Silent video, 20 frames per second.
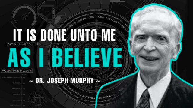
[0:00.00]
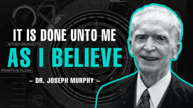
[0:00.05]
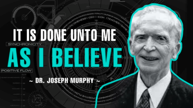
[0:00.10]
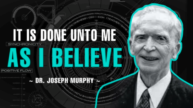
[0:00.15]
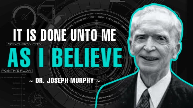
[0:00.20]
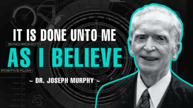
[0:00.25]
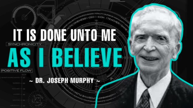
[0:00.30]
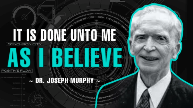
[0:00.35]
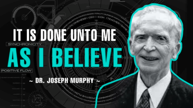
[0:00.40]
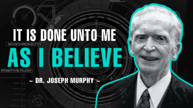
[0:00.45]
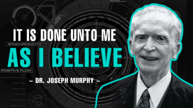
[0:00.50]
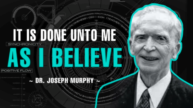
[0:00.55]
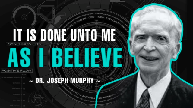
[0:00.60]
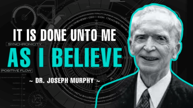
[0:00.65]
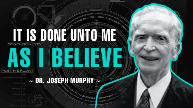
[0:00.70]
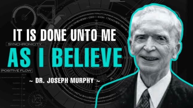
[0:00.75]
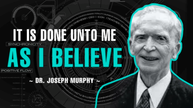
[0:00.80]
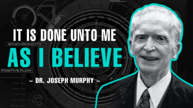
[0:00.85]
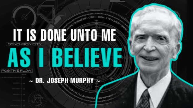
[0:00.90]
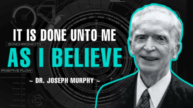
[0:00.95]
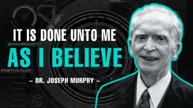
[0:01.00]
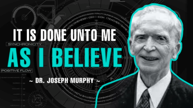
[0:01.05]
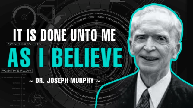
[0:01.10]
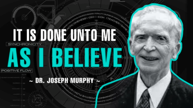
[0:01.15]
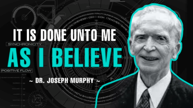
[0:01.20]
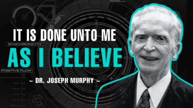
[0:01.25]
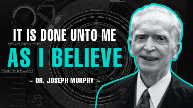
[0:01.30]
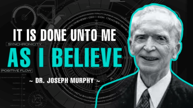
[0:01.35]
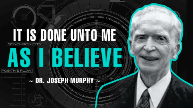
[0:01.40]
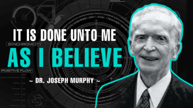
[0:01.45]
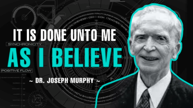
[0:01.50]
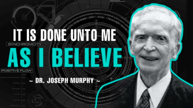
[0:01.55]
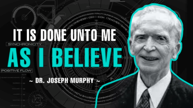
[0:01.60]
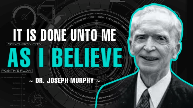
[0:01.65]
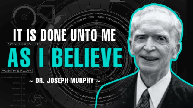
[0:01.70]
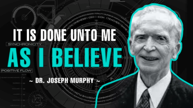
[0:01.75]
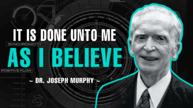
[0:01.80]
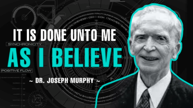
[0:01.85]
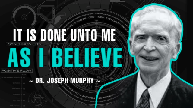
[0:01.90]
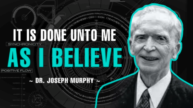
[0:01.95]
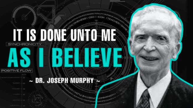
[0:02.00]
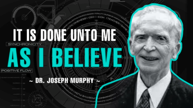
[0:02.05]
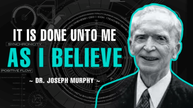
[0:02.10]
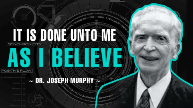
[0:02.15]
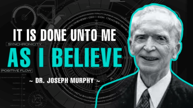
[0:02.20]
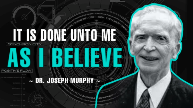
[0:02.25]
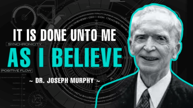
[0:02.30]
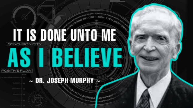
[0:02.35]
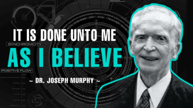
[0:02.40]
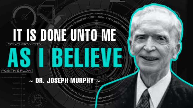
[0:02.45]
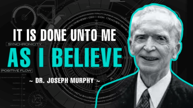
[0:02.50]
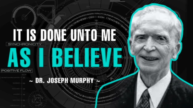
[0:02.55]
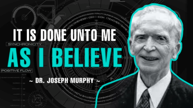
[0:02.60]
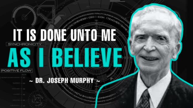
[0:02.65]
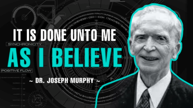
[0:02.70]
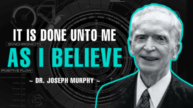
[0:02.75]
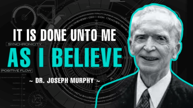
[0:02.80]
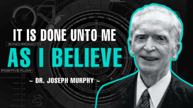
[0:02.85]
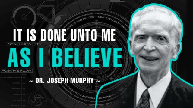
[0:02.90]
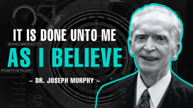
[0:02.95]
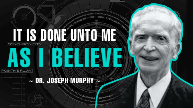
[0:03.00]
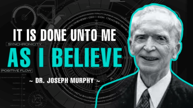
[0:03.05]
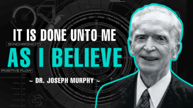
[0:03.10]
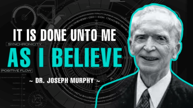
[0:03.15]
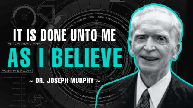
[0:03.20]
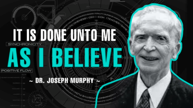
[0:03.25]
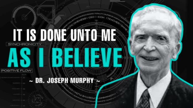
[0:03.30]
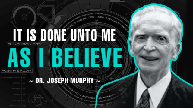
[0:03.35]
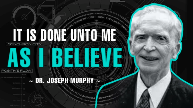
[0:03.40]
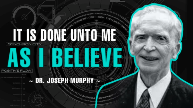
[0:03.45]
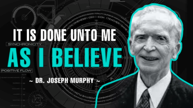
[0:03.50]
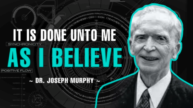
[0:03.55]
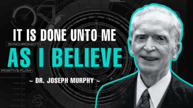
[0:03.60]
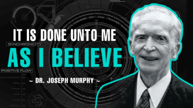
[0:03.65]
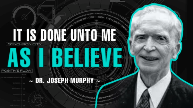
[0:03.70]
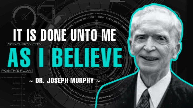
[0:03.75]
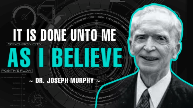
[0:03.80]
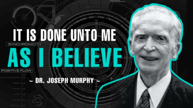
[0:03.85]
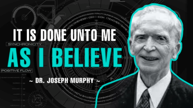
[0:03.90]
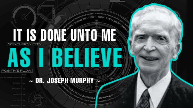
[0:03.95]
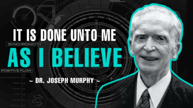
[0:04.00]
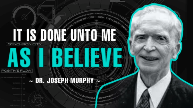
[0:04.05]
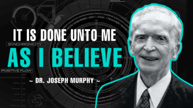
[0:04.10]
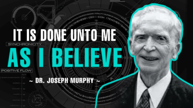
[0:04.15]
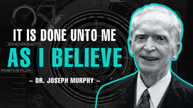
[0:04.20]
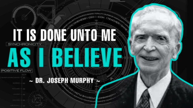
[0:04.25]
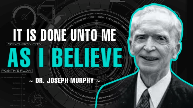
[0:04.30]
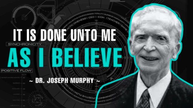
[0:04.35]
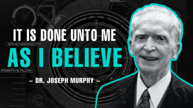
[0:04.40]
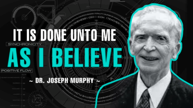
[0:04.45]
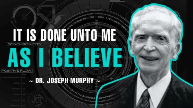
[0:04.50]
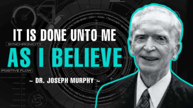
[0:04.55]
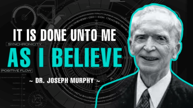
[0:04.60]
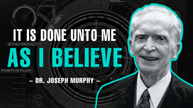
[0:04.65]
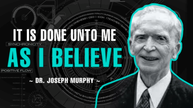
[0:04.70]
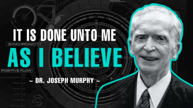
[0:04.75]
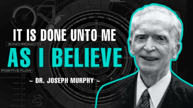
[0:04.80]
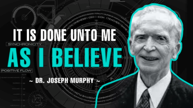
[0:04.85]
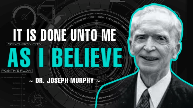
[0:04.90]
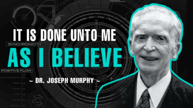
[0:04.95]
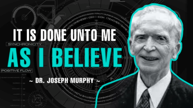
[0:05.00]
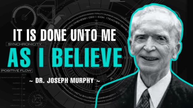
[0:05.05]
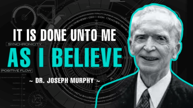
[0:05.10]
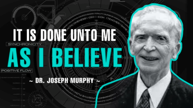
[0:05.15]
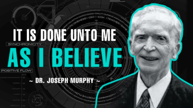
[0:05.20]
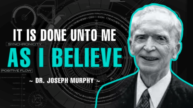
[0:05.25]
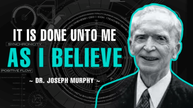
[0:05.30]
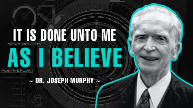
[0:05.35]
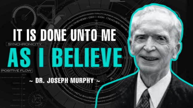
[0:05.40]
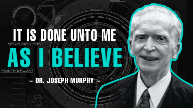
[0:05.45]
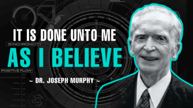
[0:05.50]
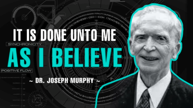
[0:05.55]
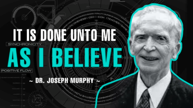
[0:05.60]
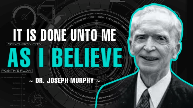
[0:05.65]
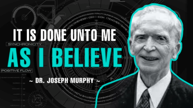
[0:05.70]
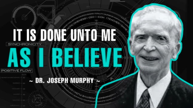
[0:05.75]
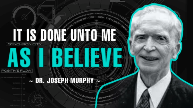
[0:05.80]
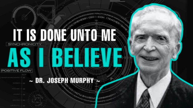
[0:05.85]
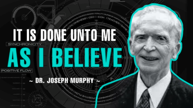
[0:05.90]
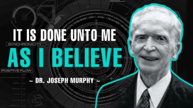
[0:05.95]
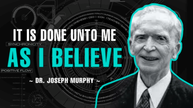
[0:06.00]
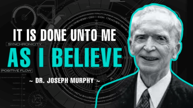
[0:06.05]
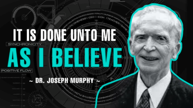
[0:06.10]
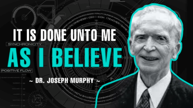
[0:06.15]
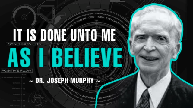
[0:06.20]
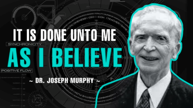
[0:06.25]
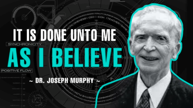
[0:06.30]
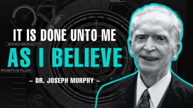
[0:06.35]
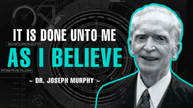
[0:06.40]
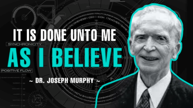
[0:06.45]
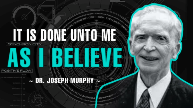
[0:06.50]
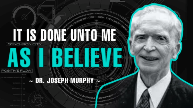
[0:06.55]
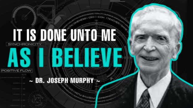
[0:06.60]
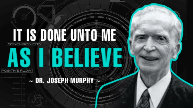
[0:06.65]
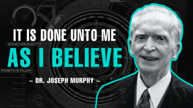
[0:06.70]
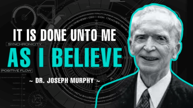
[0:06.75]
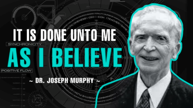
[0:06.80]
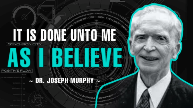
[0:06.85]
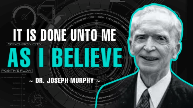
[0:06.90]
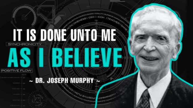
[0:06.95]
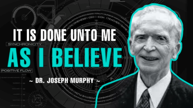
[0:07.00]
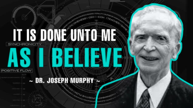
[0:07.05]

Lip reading: (no lip movement)